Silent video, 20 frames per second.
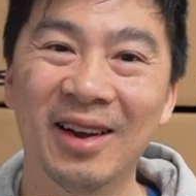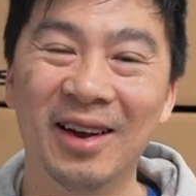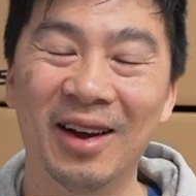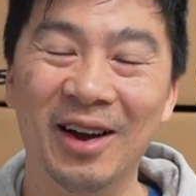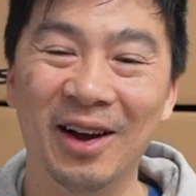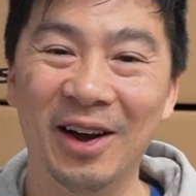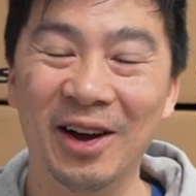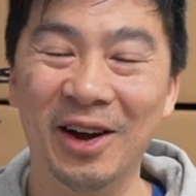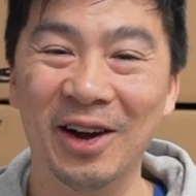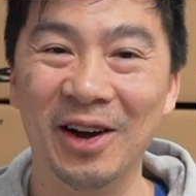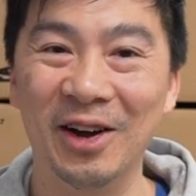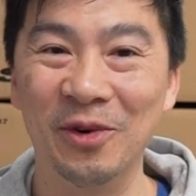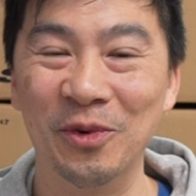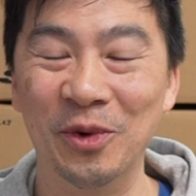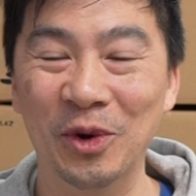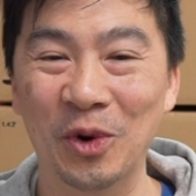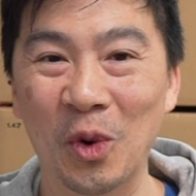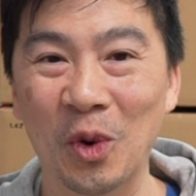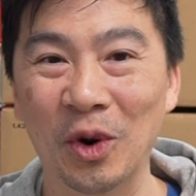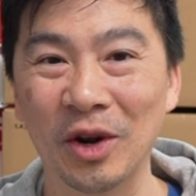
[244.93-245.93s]
uh,
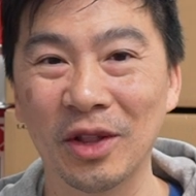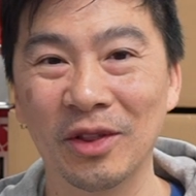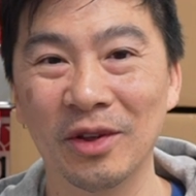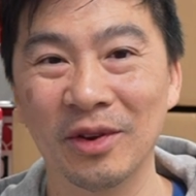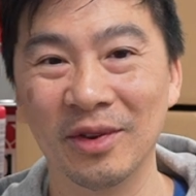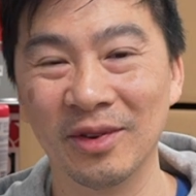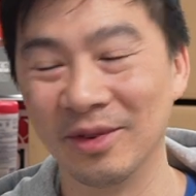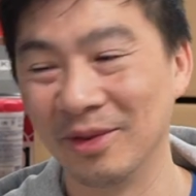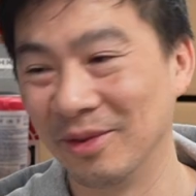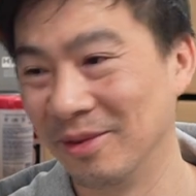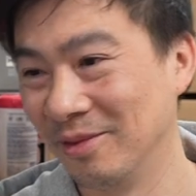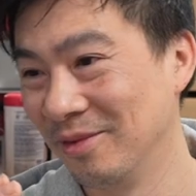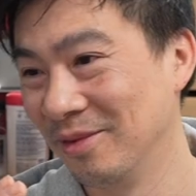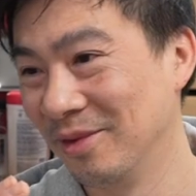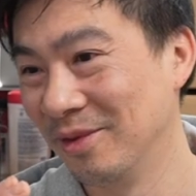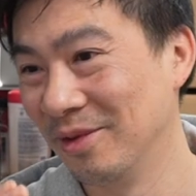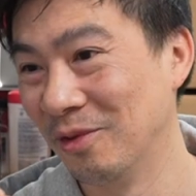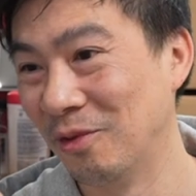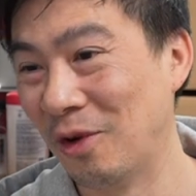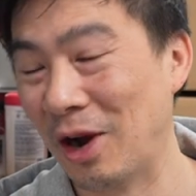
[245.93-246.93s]
recording the,
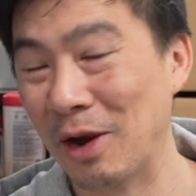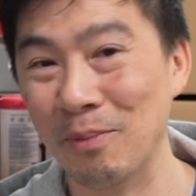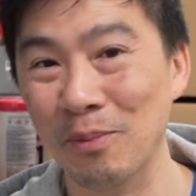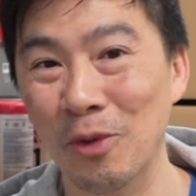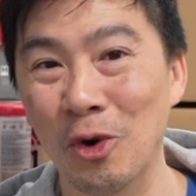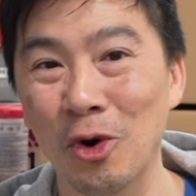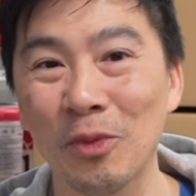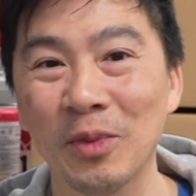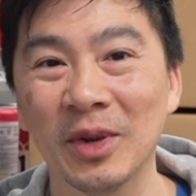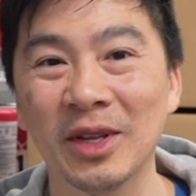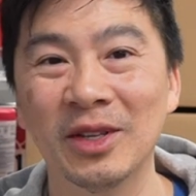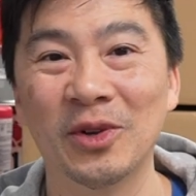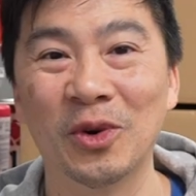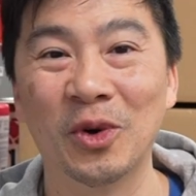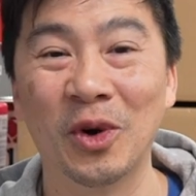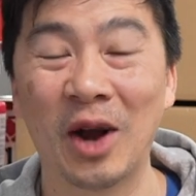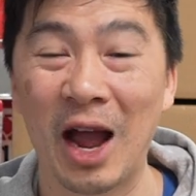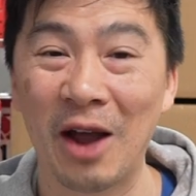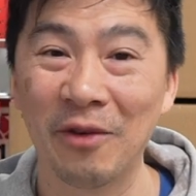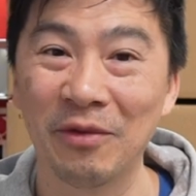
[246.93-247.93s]
the right moments
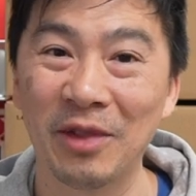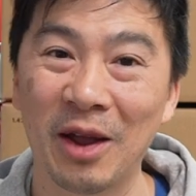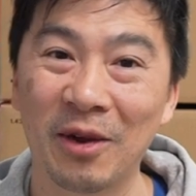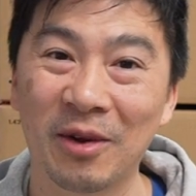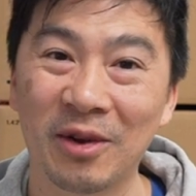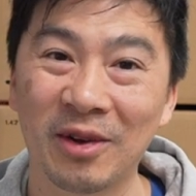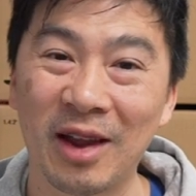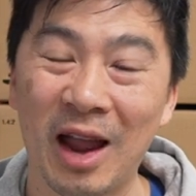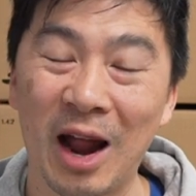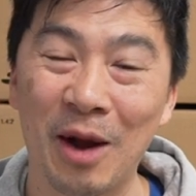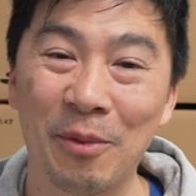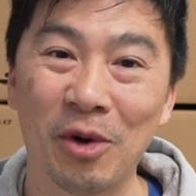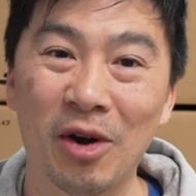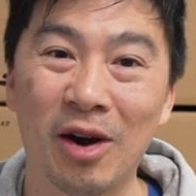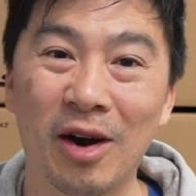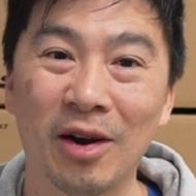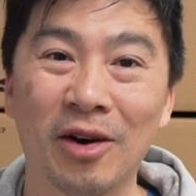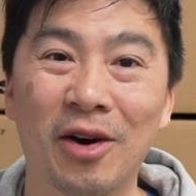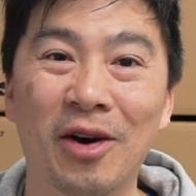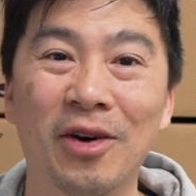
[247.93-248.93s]
or having that camera
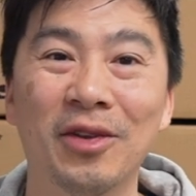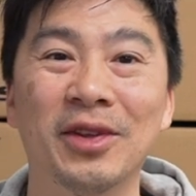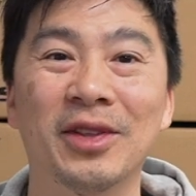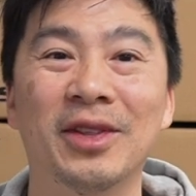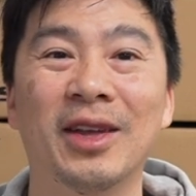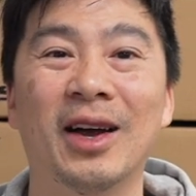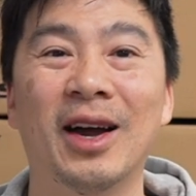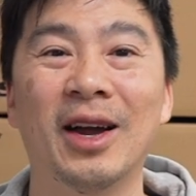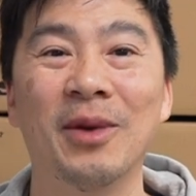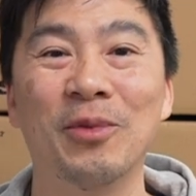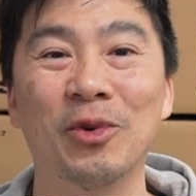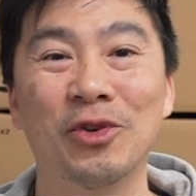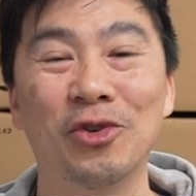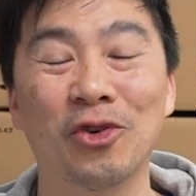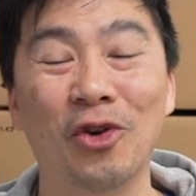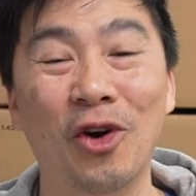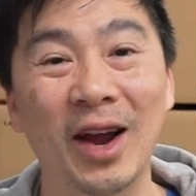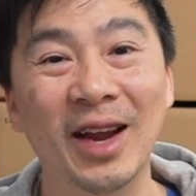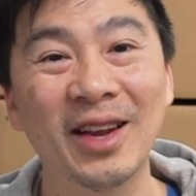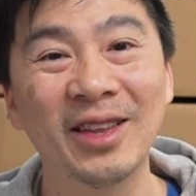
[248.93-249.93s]
on all the time or
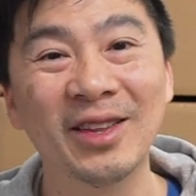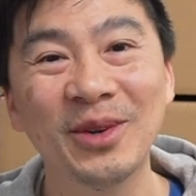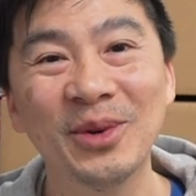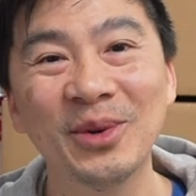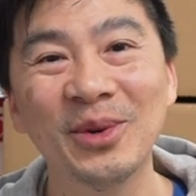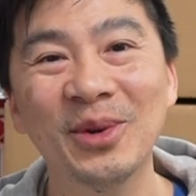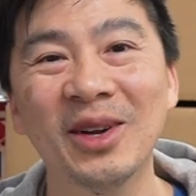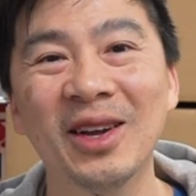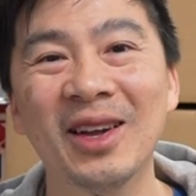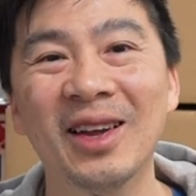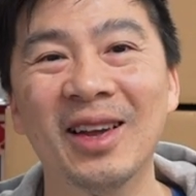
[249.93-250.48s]
trying to.